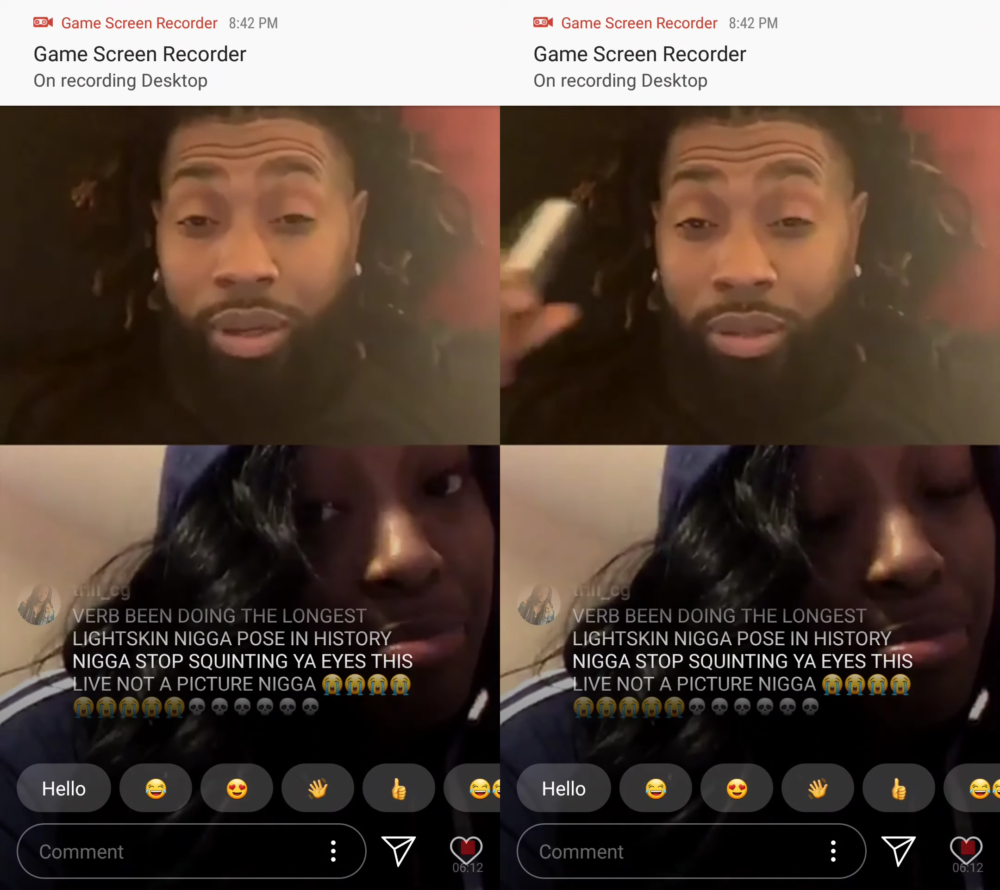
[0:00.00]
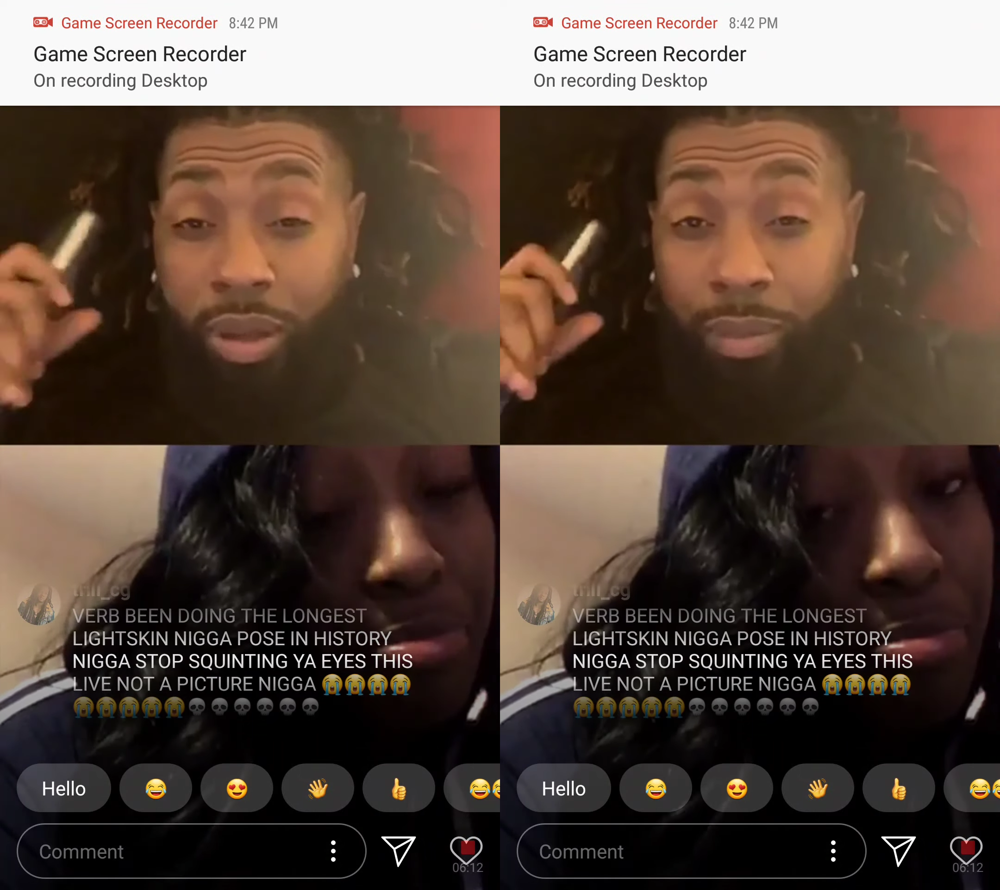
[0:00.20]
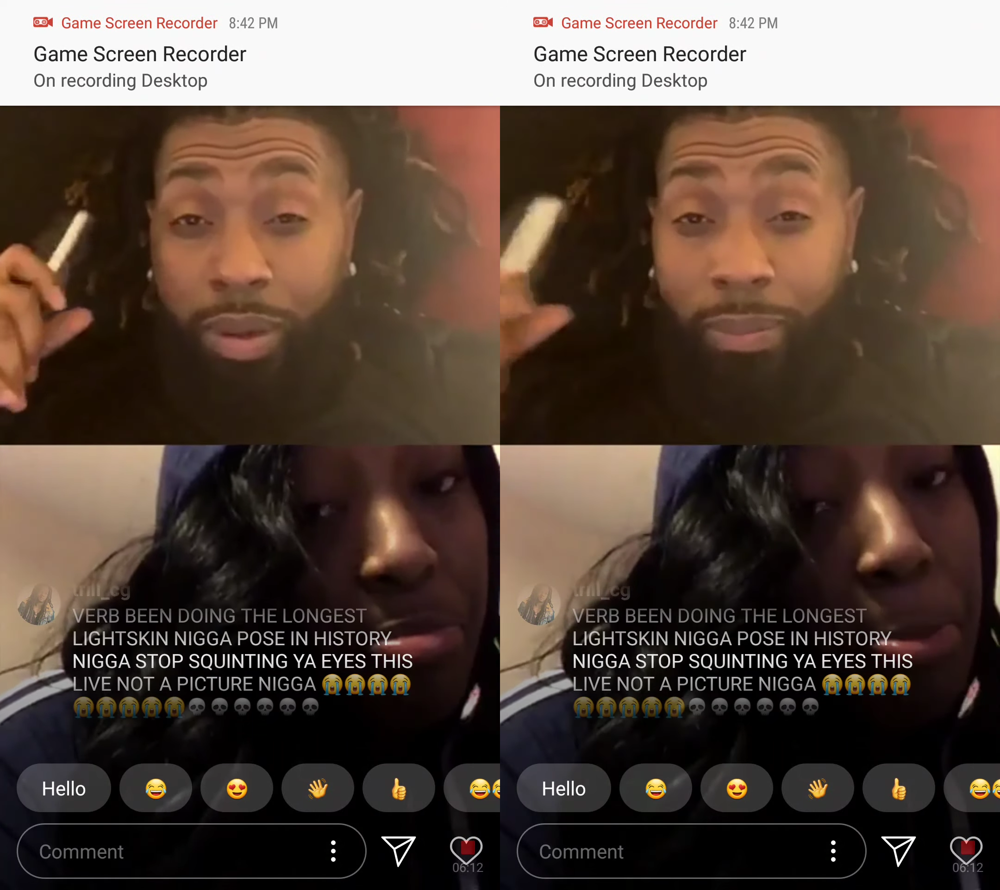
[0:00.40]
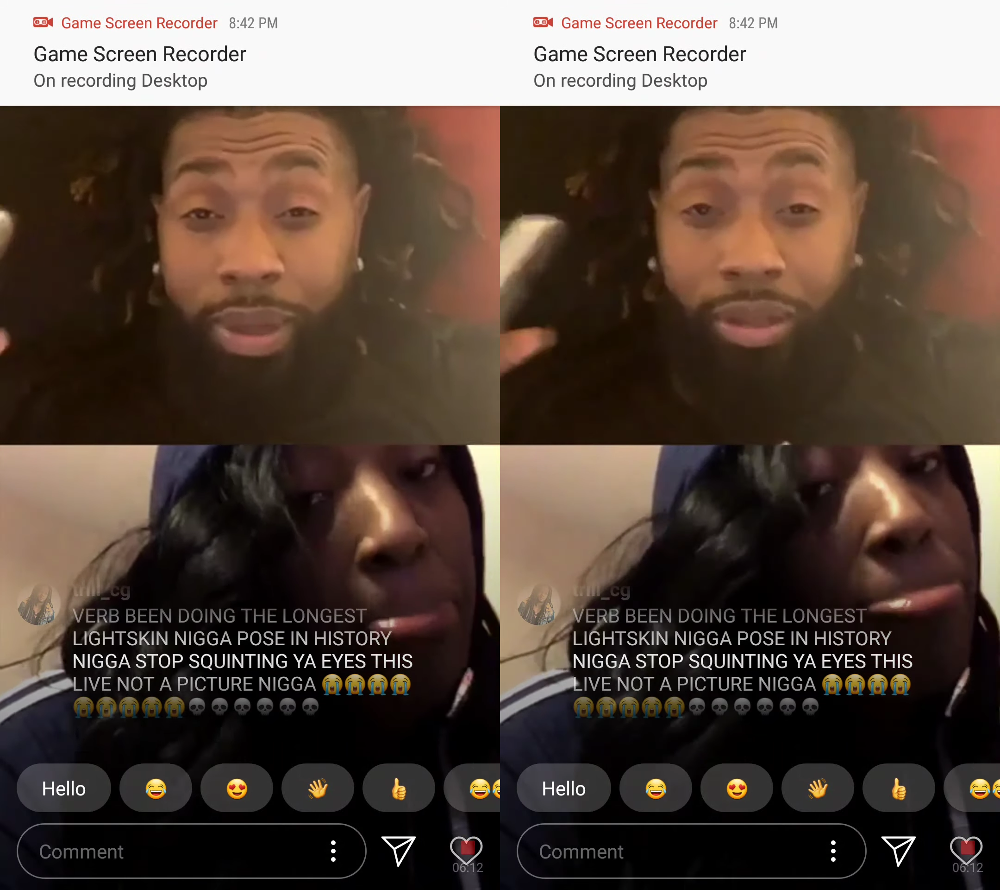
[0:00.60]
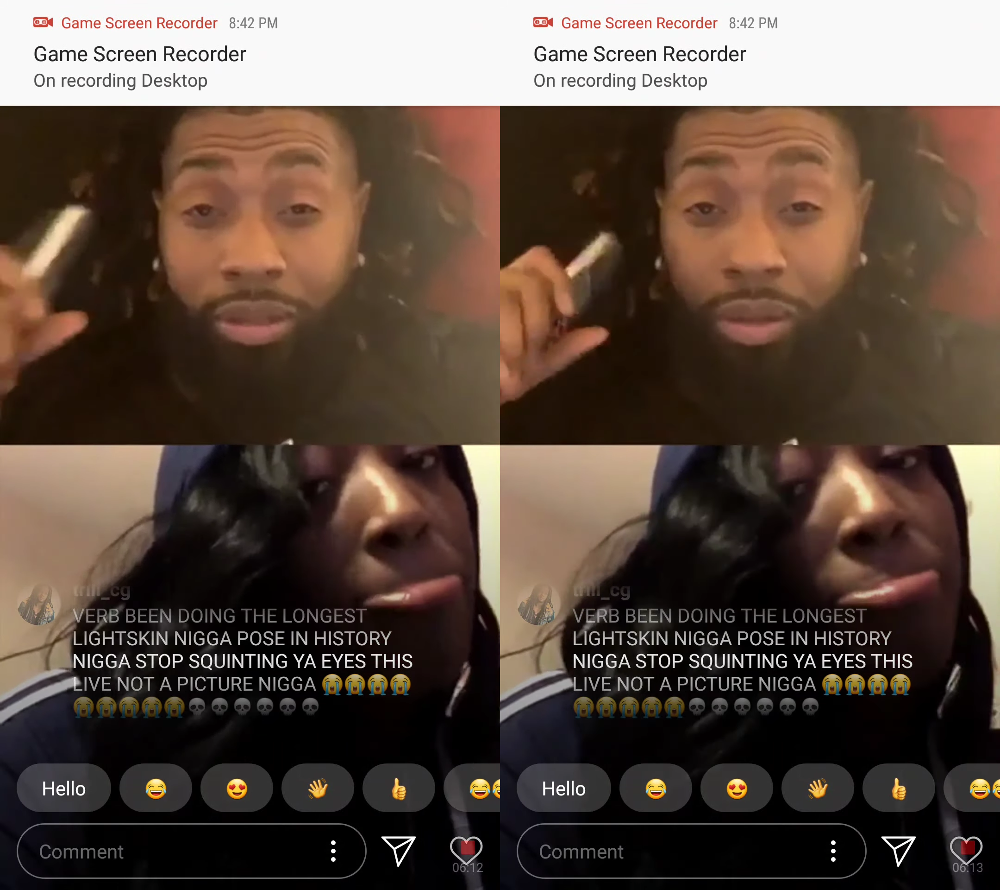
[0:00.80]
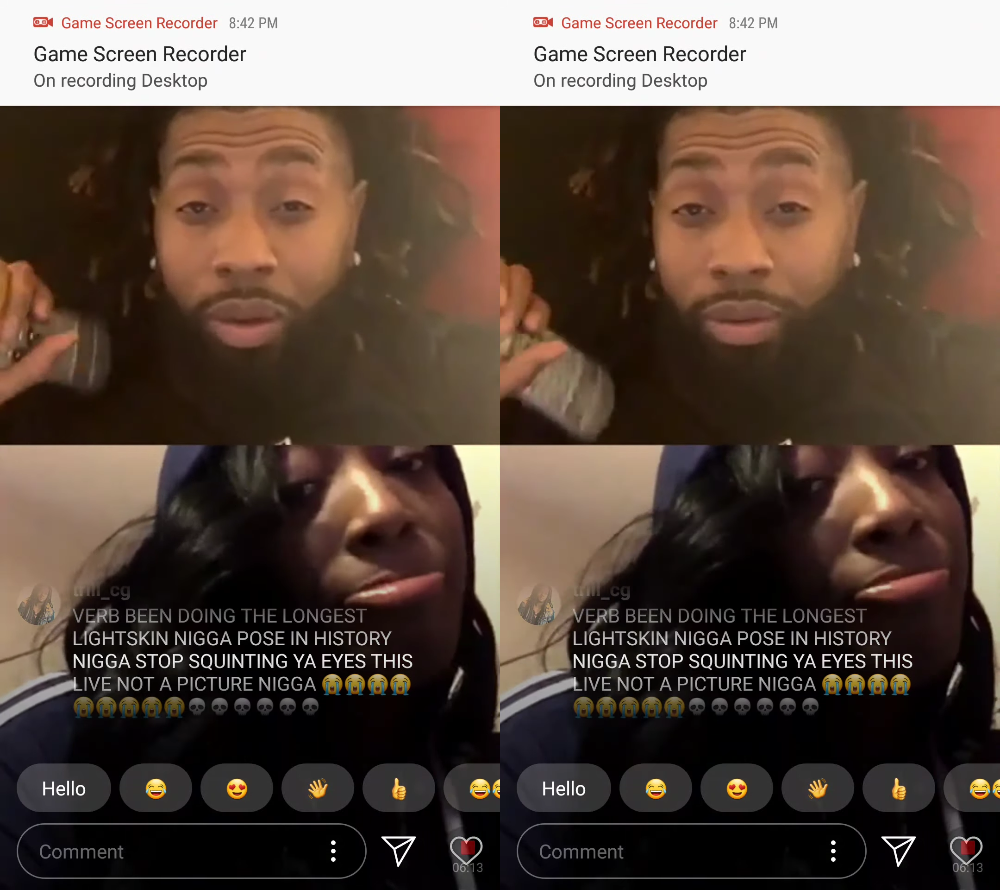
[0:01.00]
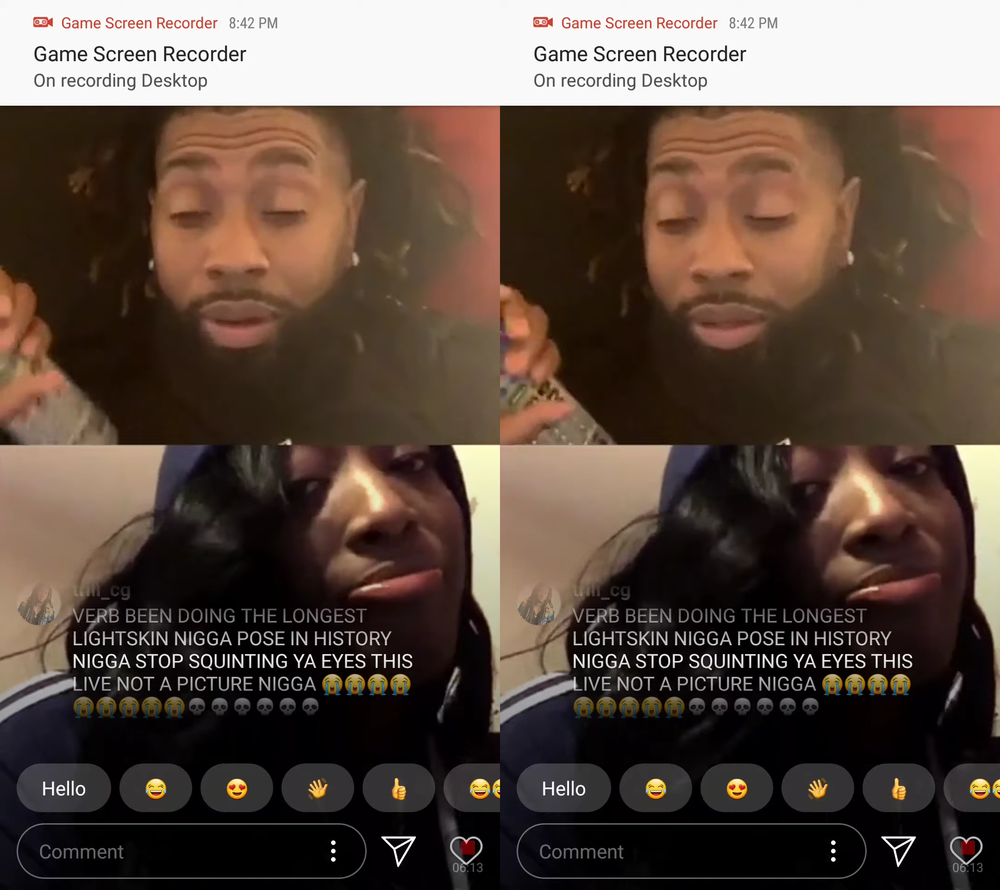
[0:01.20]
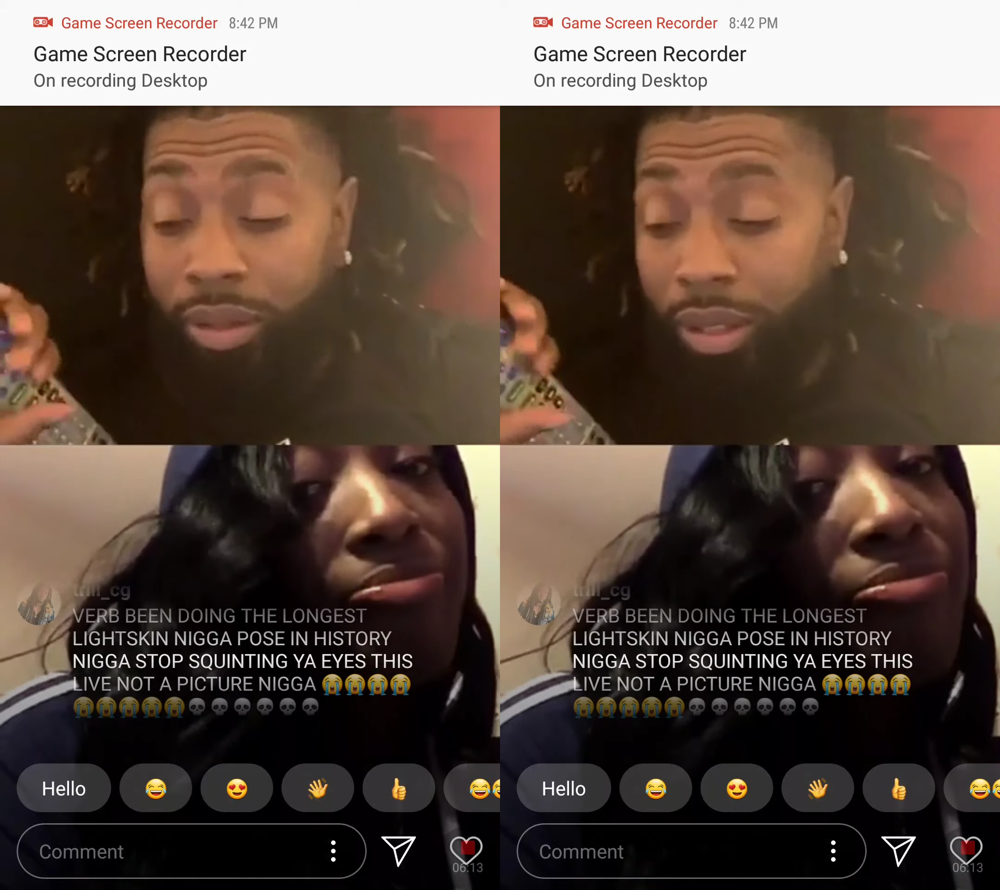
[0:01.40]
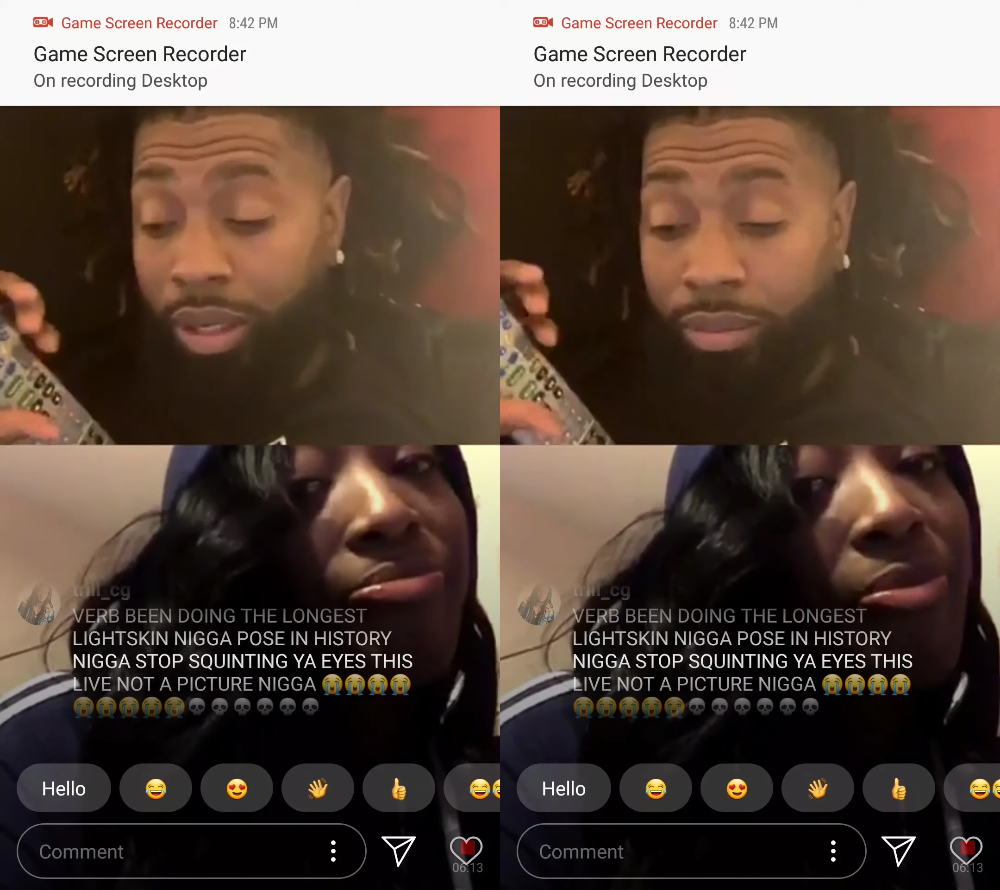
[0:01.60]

is gonna be the biggest star of all time.